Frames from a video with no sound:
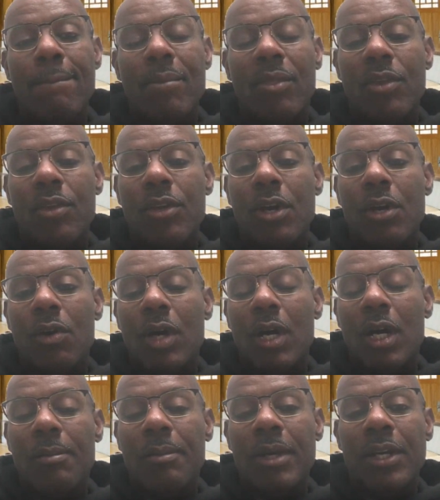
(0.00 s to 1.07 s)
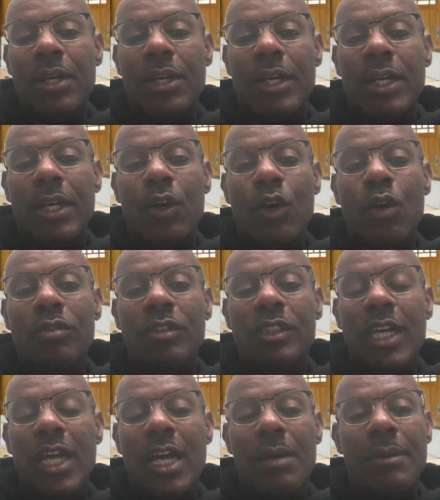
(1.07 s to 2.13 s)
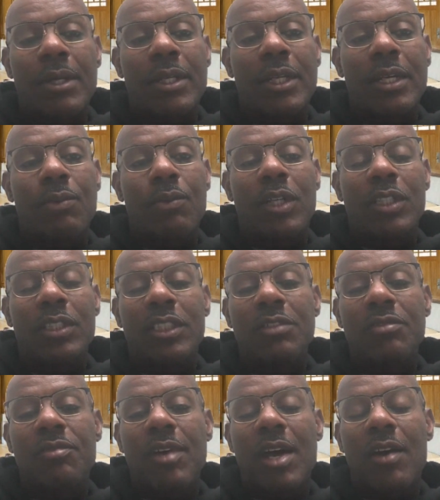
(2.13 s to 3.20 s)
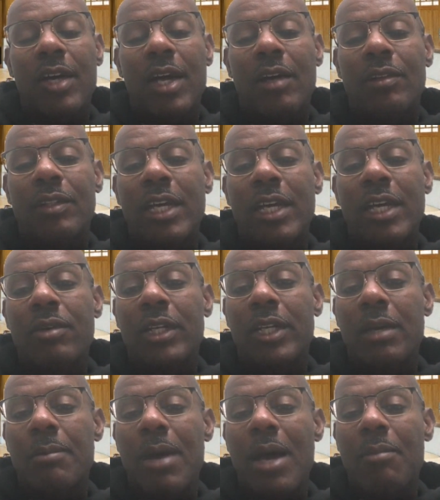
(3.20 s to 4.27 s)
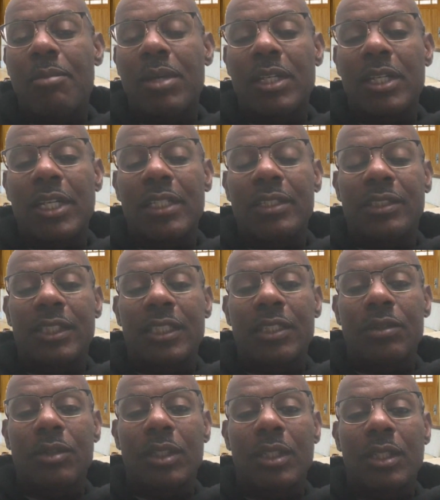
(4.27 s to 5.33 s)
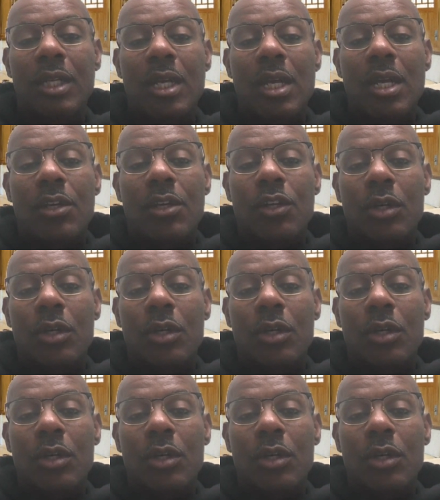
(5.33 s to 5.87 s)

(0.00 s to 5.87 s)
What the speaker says: you know, in overtime. And once she fouled out, that really, in my opinion, that sealed it. You